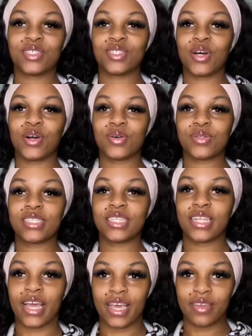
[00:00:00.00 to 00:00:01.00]
So
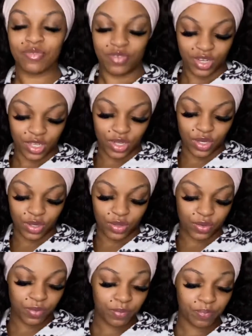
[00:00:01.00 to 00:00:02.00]
tonight
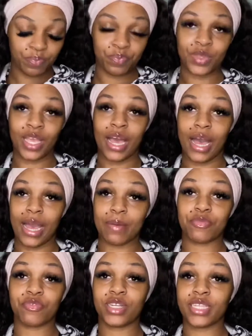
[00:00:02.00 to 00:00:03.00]
video,
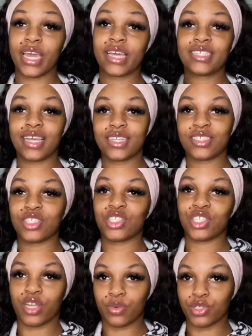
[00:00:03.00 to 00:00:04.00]
I'm really excited to
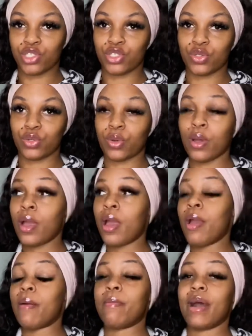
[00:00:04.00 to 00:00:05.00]
share with you
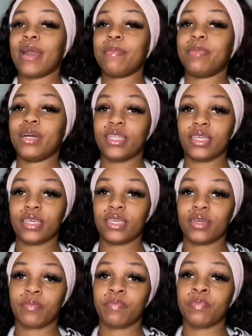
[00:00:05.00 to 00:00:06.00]
my
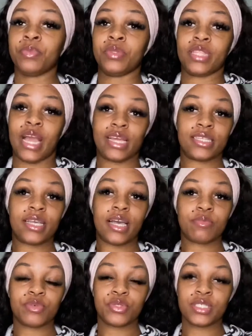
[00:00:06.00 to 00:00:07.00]
bunny
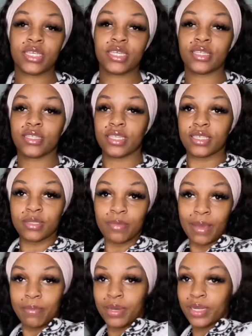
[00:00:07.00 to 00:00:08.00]
nighttime routine. This is
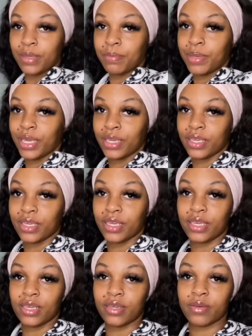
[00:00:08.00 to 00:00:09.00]
my bunny
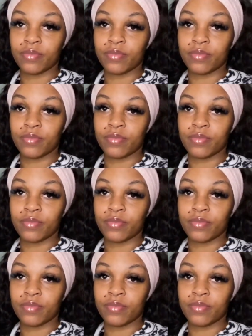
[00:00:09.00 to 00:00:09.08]
Pinky.